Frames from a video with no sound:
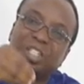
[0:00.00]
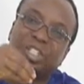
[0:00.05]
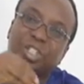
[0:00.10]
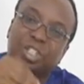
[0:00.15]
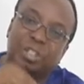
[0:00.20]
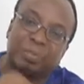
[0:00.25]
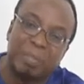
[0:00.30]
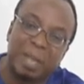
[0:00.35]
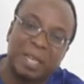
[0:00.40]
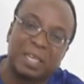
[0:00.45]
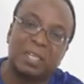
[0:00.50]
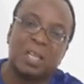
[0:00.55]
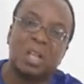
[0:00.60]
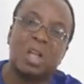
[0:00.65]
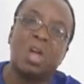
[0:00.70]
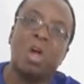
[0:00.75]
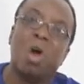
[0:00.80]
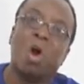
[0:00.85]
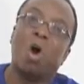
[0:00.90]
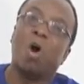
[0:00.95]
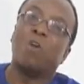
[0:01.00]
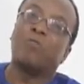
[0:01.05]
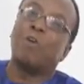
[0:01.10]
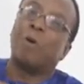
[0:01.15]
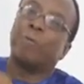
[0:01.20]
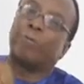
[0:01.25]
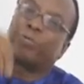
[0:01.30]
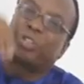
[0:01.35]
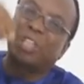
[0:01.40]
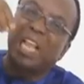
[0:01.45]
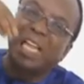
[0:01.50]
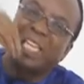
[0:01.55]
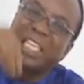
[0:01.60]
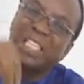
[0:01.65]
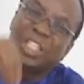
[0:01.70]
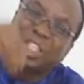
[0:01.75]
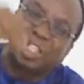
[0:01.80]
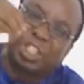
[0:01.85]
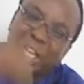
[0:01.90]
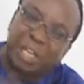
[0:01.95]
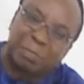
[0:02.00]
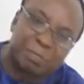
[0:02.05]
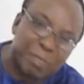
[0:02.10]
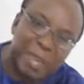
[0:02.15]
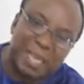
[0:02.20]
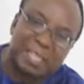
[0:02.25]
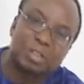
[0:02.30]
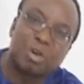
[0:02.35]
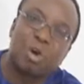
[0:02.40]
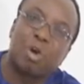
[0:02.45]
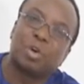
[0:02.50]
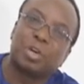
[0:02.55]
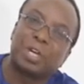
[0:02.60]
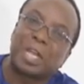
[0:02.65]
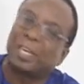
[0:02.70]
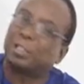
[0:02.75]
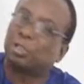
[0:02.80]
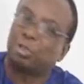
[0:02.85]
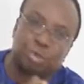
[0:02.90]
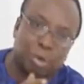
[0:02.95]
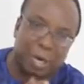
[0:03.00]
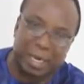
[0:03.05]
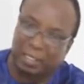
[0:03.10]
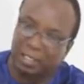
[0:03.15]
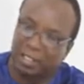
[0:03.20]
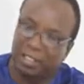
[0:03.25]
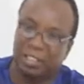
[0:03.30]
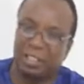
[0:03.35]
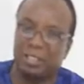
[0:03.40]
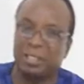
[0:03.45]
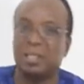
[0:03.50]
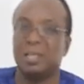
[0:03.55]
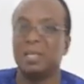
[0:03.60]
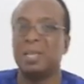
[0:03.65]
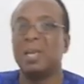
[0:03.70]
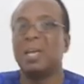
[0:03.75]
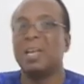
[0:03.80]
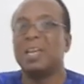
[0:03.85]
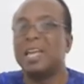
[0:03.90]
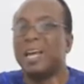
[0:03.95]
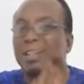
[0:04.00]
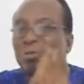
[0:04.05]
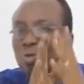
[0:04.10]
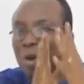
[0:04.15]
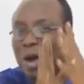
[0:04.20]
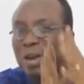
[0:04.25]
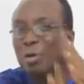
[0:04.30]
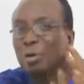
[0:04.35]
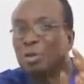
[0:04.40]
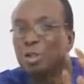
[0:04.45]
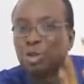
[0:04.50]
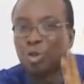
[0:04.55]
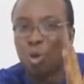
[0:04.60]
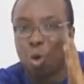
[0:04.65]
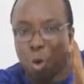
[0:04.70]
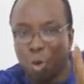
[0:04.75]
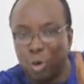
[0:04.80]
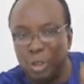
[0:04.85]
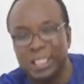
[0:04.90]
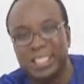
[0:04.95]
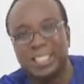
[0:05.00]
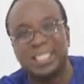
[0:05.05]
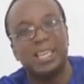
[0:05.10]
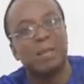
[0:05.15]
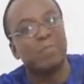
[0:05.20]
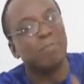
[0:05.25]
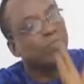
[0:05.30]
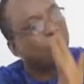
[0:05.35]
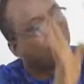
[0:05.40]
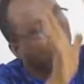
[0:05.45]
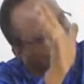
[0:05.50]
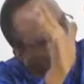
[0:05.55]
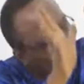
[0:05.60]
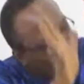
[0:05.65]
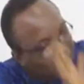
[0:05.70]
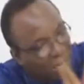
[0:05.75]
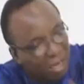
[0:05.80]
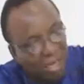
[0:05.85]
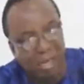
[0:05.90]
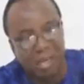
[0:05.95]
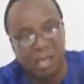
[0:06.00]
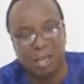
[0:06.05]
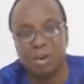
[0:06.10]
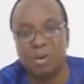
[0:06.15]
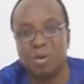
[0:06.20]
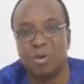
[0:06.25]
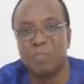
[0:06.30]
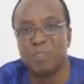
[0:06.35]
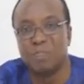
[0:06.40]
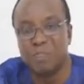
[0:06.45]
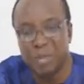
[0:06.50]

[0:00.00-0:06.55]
treatment of obtaining statement under duress. That one on its own is a big, you know,